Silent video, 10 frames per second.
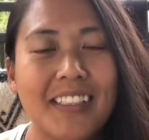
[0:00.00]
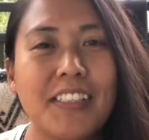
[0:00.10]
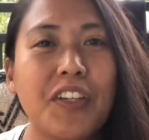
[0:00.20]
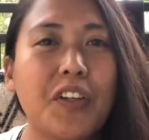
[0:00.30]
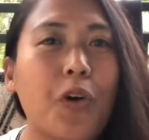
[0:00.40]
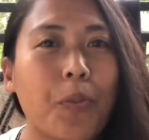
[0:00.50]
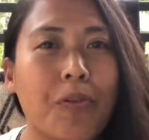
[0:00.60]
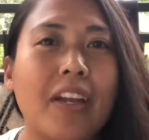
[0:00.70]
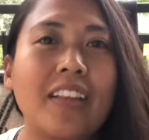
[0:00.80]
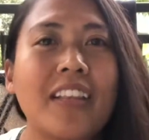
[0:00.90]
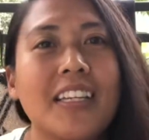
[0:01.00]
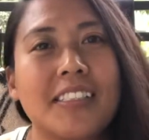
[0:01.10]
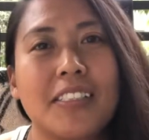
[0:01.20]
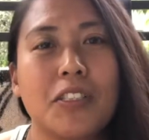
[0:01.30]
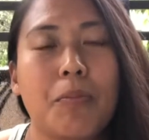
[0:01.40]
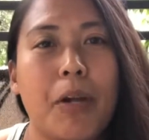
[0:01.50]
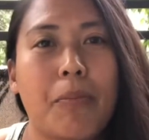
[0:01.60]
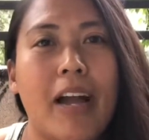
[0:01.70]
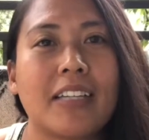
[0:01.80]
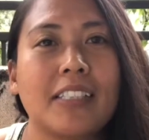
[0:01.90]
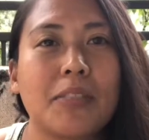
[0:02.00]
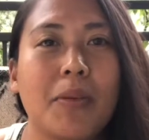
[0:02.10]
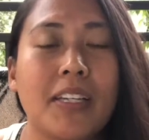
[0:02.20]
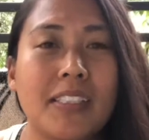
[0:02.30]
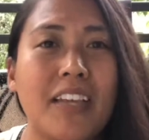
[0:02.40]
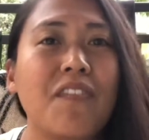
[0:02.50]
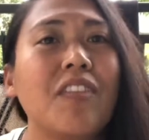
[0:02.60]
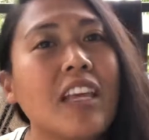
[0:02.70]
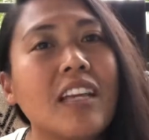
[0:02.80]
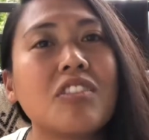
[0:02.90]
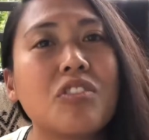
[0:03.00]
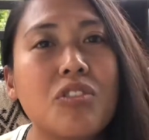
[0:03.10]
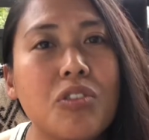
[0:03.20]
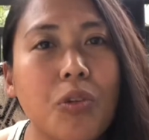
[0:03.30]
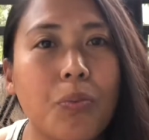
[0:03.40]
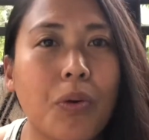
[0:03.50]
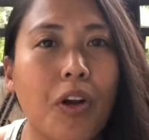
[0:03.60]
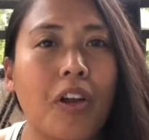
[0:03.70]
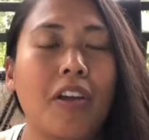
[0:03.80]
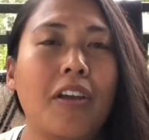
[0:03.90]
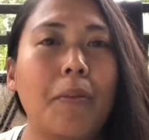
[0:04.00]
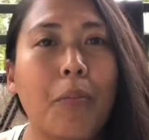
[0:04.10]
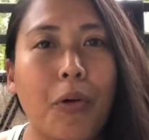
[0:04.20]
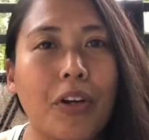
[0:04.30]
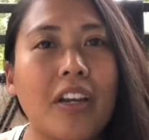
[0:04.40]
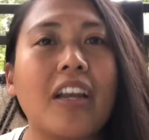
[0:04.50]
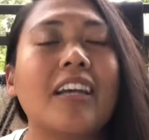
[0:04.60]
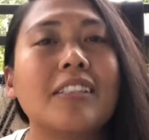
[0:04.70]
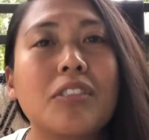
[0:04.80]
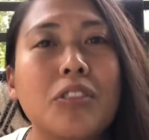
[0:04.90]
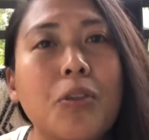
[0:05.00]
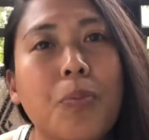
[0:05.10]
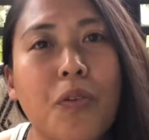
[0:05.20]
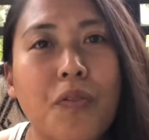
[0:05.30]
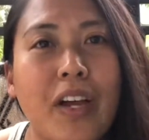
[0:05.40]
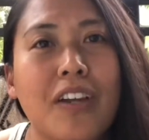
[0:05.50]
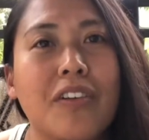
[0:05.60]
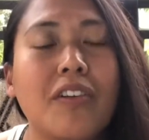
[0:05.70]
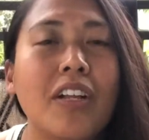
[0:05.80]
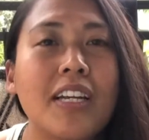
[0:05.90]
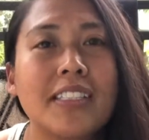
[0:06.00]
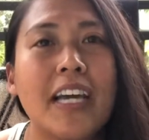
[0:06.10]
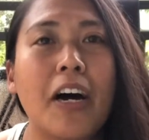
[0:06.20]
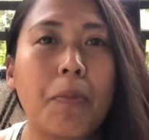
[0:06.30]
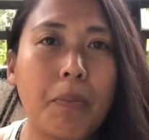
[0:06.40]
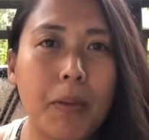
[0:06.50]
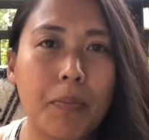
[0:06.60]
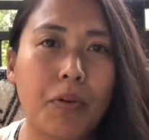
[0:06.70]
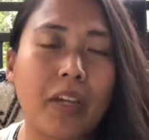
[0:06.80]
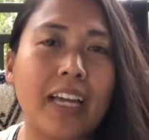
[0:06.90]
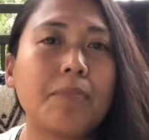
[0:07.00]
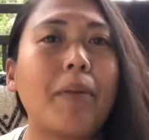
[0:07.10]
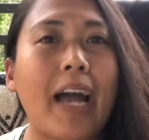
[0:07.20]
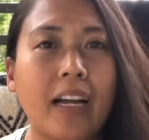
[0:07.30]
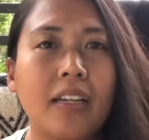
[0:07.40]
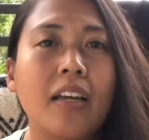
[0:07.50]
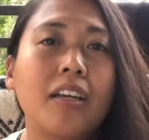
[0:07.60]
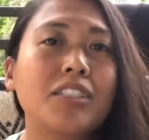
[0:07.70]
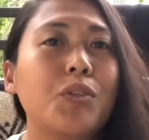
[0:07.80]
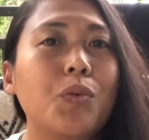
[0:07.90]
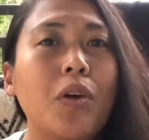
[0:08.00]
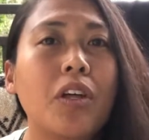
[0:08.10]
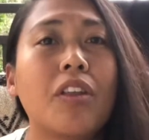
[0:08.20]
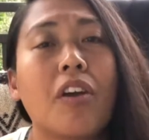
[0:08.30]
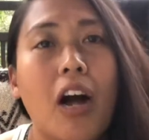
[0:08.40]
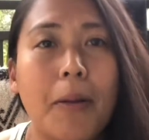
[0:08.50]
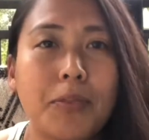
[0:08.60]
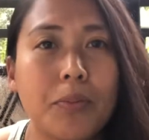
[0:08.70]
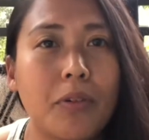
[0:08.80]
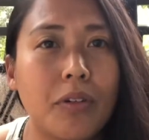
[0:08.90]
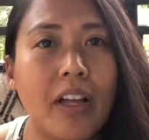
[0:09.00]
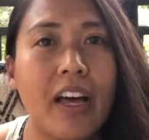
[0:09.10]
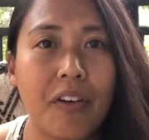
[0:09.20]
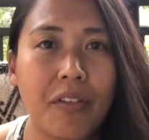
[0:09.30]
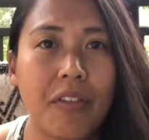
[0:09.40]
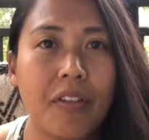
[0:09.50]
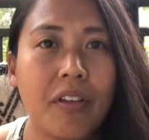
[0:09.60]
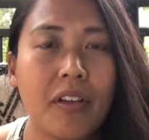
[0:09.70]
to incorporate this into my practice, because I think it's super important. It's super vital to help people get back to their optimal health,